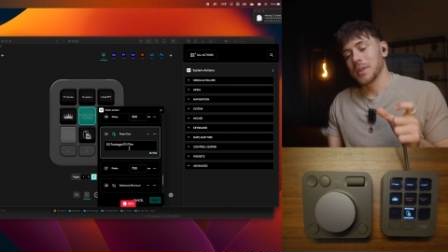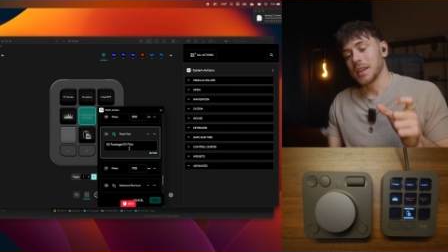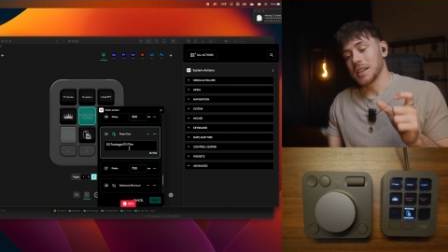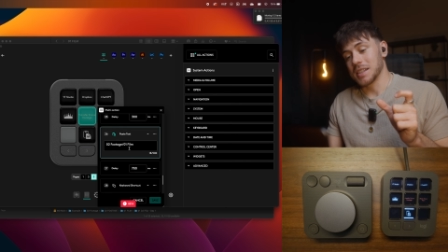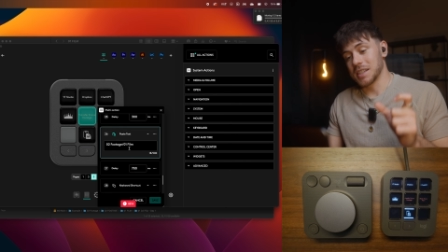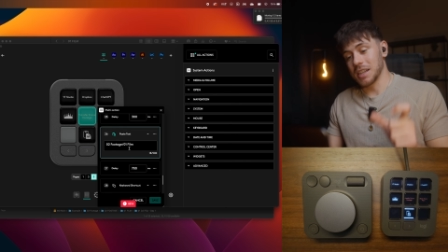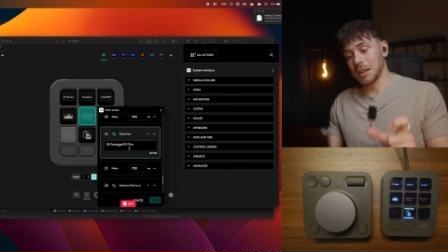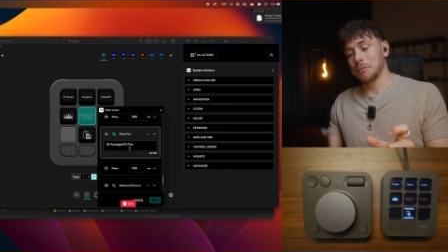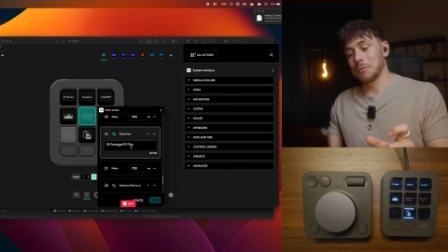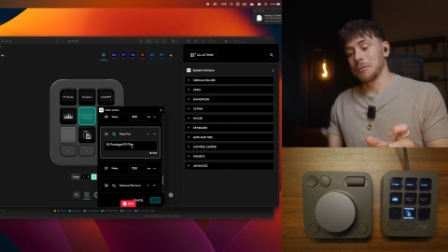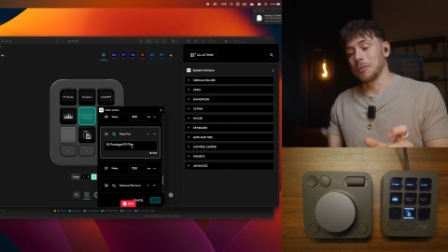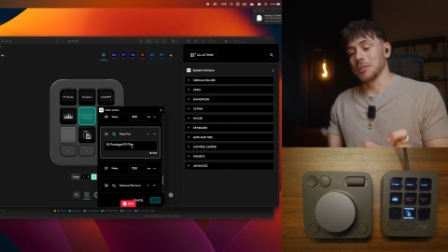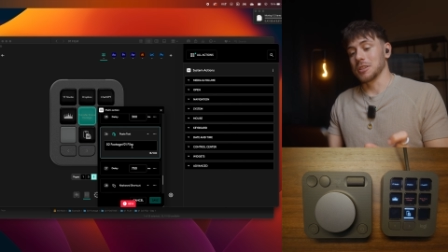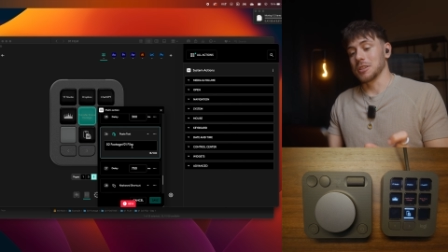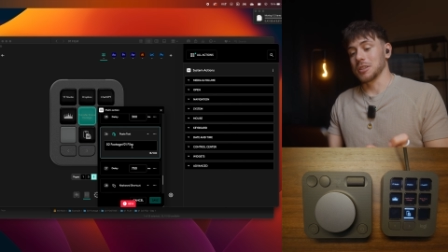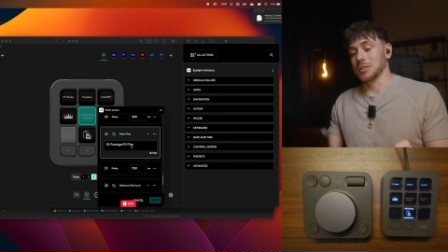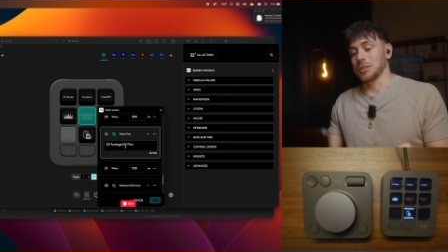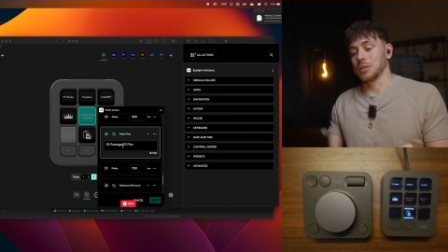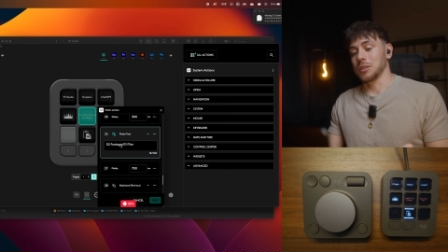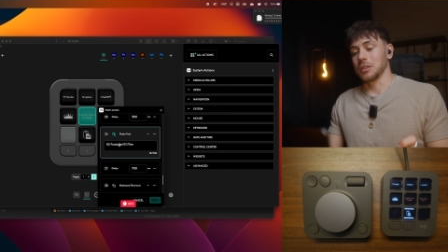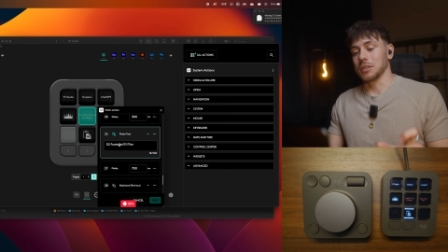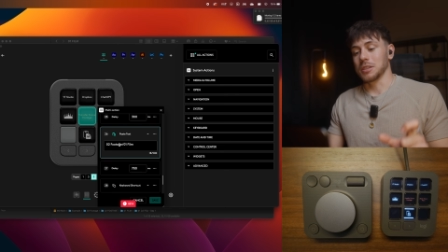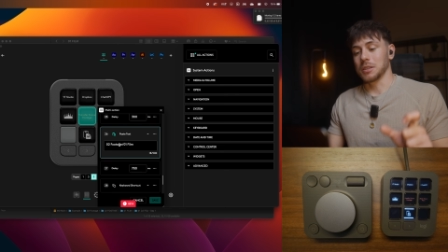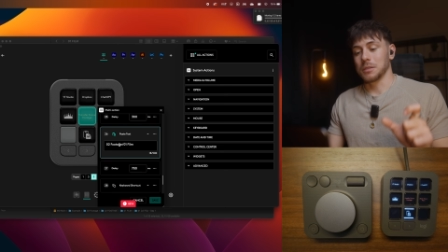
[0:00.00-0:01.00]
a subfolder
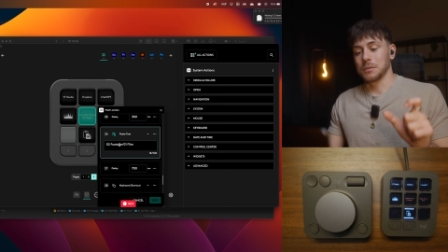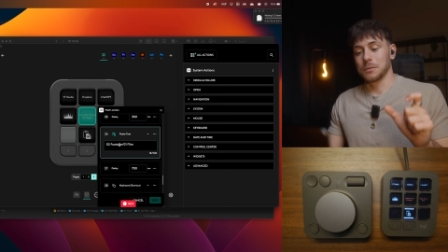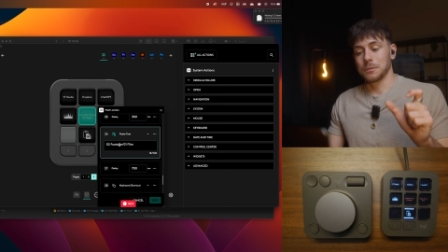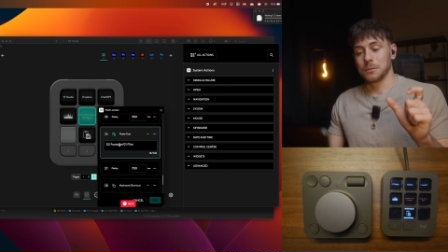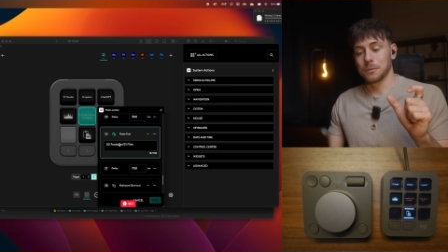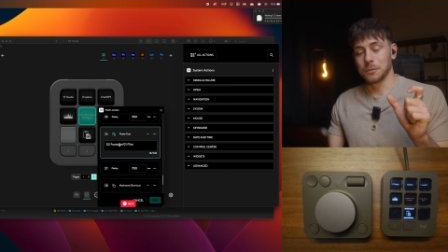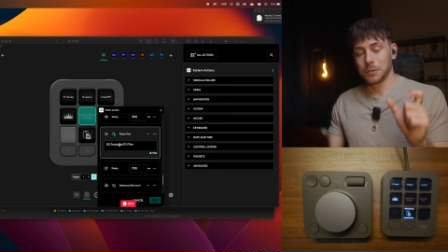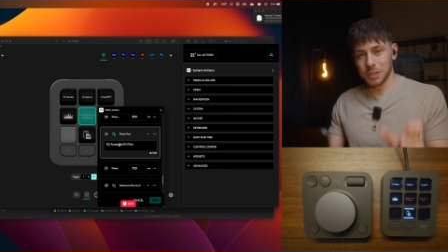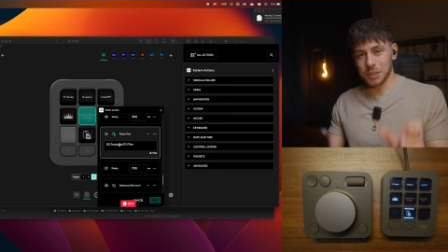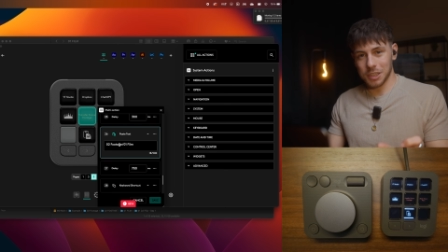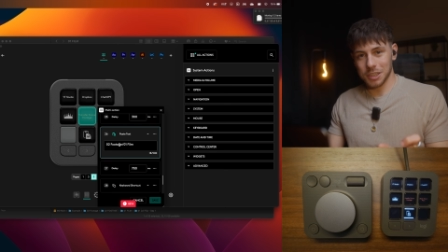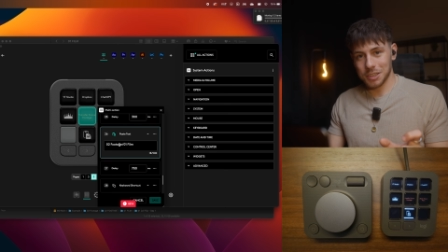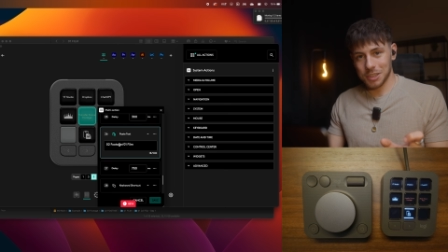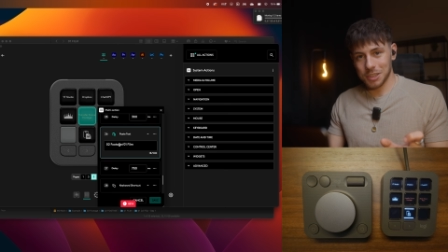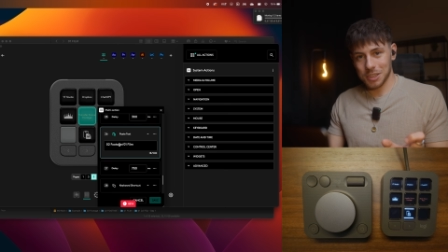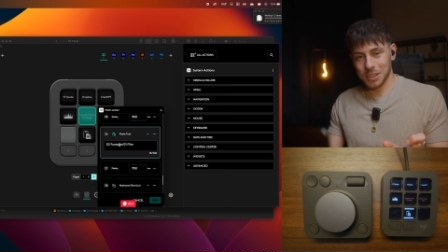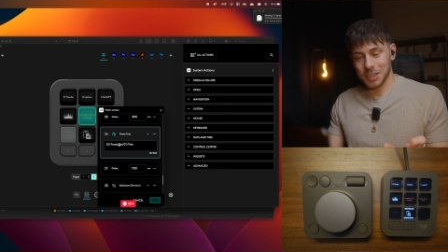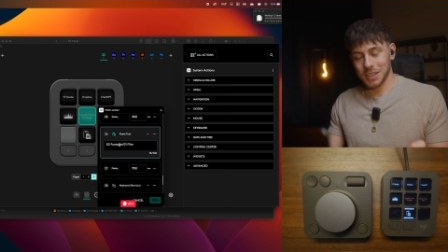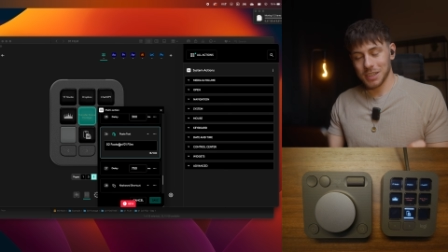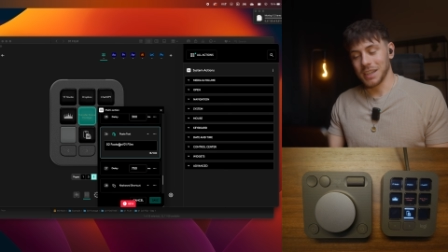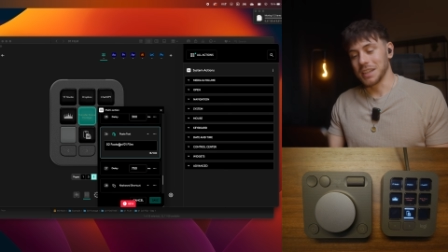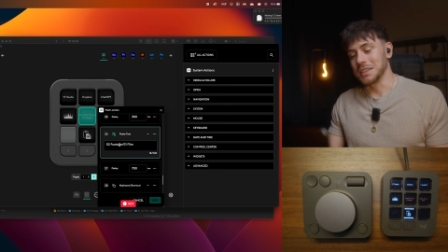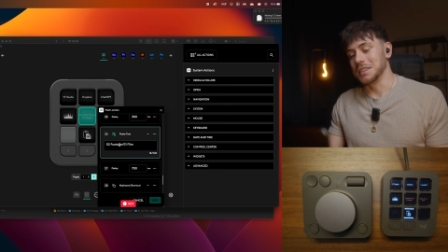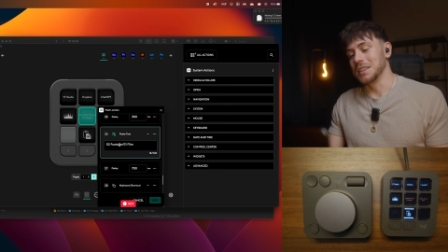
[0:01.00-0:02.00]
called footage,
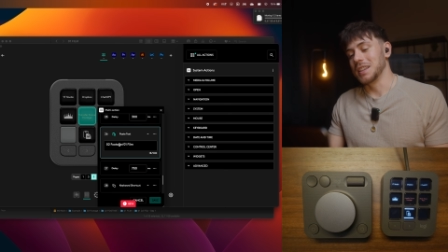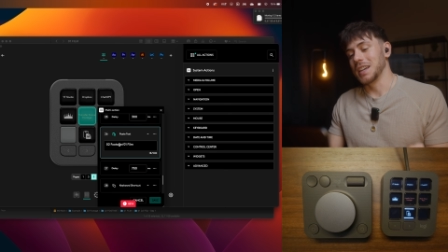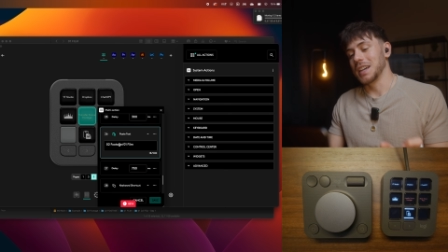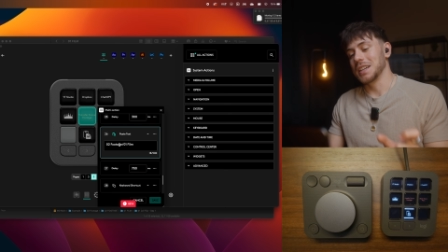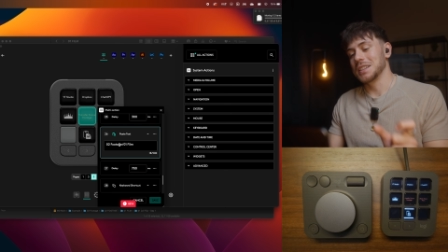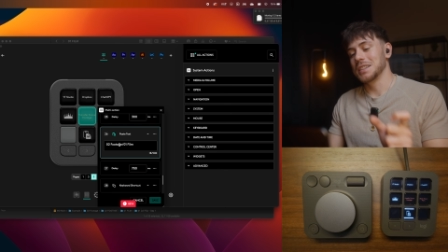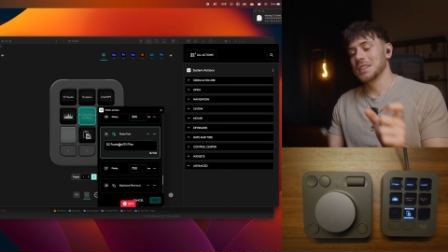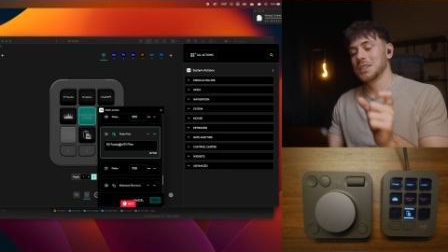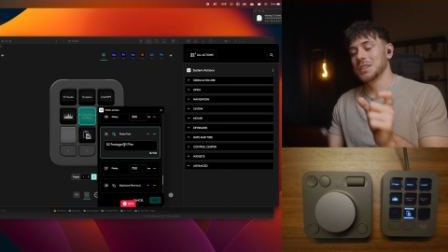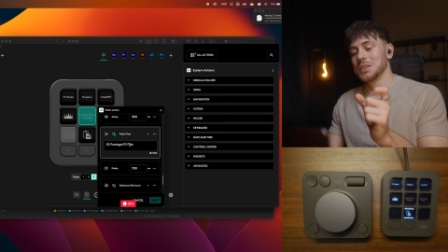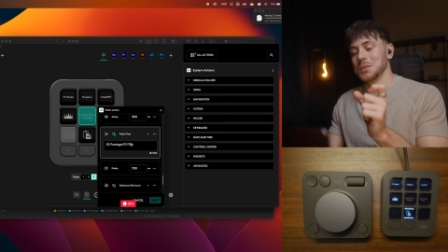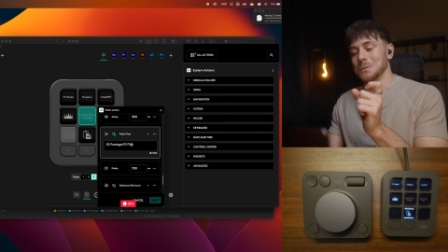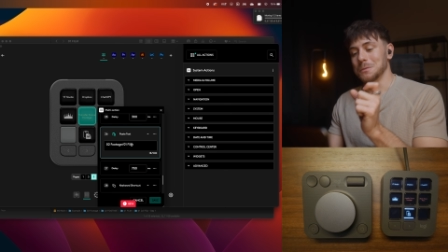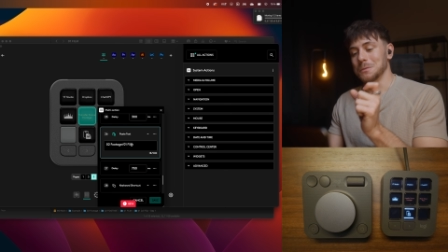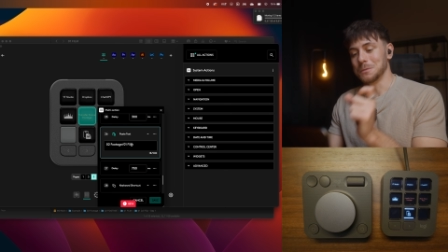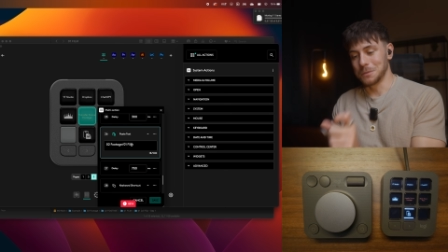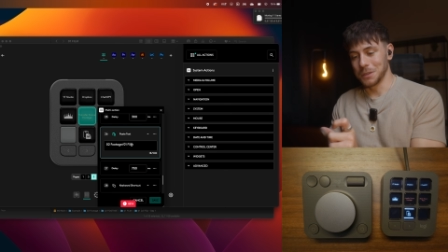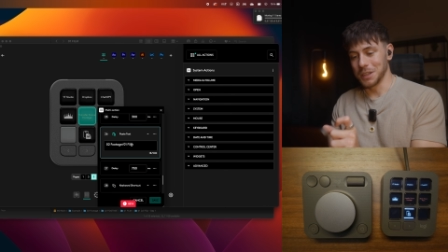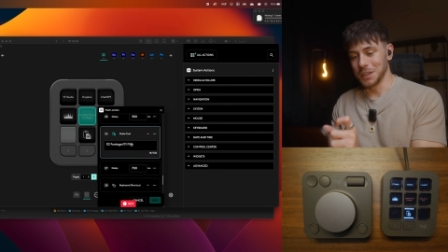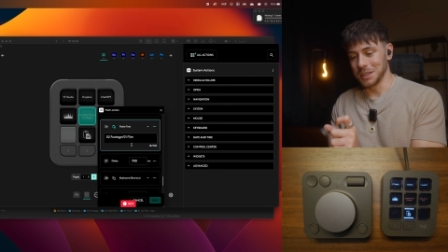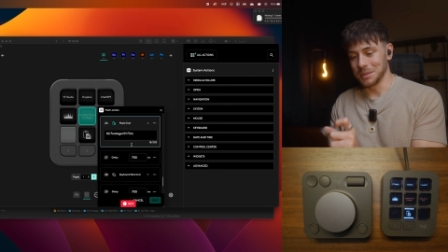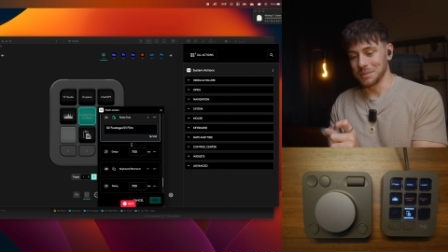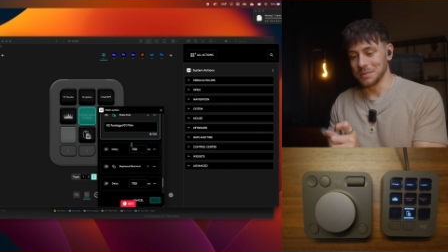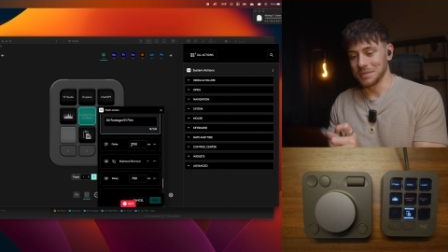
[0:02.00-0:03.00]
and then
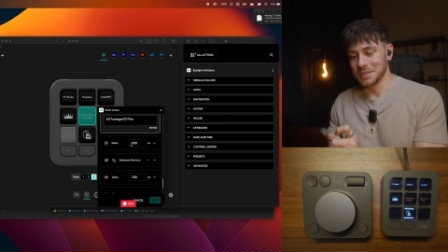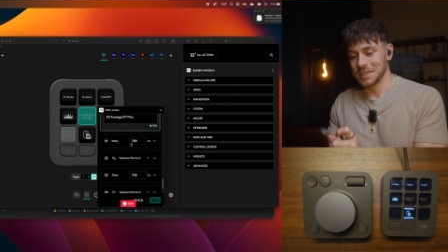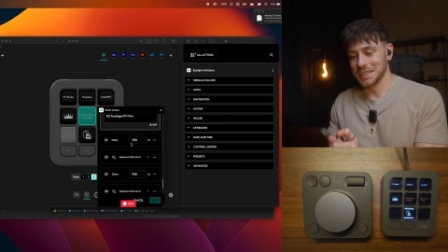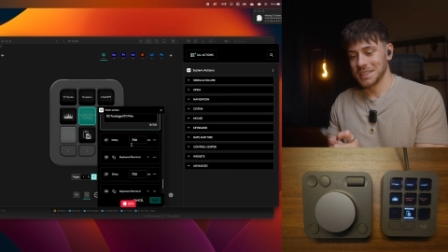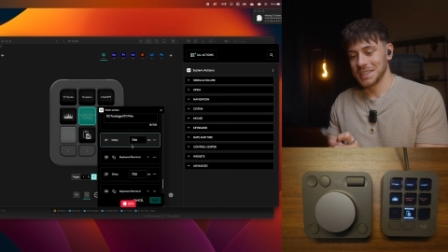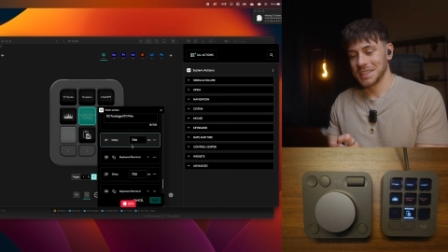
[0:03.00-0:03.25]
film.